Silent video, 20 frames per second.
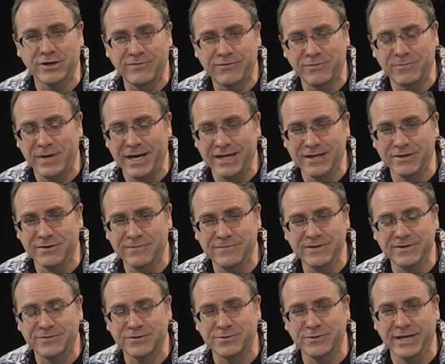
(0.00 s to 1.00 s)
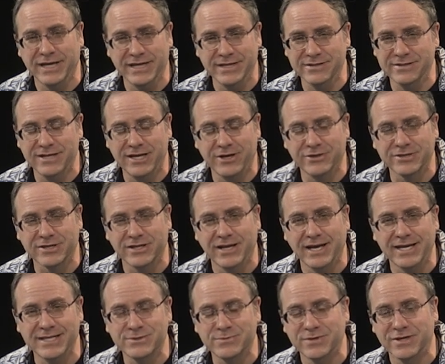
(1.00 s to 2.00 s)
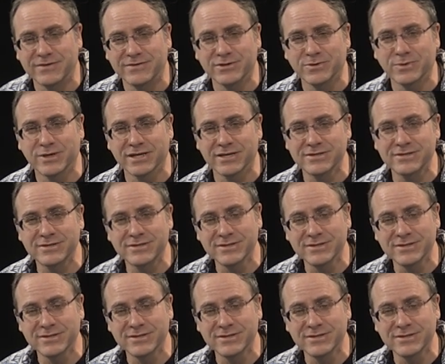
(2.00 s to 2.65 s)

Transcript: for my little fifth grade health class, whatever it was.